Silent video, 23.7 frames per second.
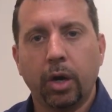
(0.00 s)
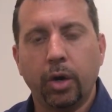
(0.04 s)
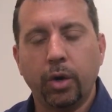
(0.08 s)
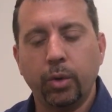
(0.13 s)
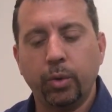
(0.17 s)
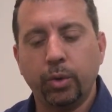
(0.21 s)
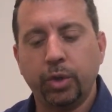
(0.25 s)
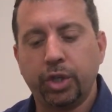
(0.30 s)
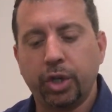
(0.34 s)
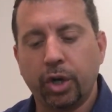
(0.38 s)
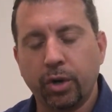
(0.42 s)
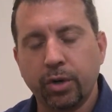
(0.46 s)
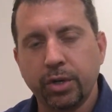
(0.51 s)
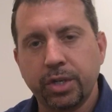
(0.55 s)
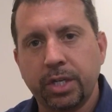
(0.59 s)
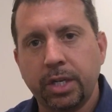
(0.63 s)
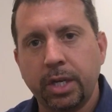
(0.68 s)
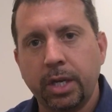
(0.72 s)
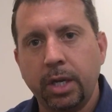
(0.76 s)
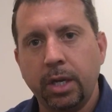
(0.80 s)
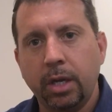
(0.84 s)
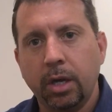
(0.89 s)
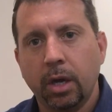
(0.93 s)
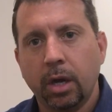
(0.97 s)
New
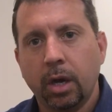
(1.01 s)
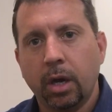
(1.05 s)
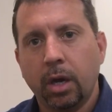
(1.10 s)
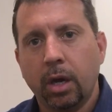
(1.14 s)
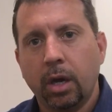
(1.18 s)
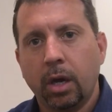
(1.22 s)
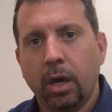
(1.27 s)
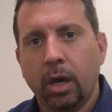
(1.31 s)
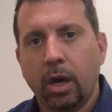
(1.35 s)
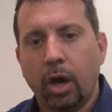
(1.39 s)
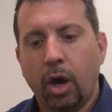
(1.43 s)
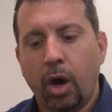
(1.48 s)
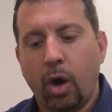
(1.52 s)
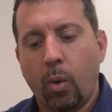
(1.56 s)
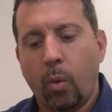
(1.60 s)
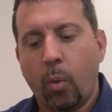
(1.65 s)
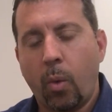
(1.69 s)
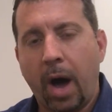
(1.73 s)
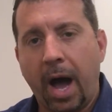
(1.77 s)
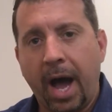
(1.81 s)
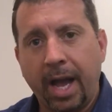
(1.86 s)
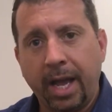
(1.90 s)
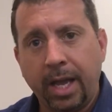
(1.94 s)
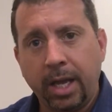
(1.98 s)
Jersey,
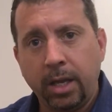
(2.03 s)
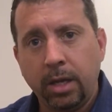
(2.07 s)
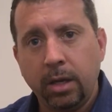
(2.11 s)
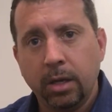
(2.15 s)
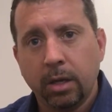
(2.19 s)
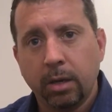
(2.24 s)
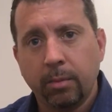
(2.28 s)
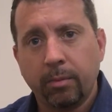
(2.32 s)
Hawaii.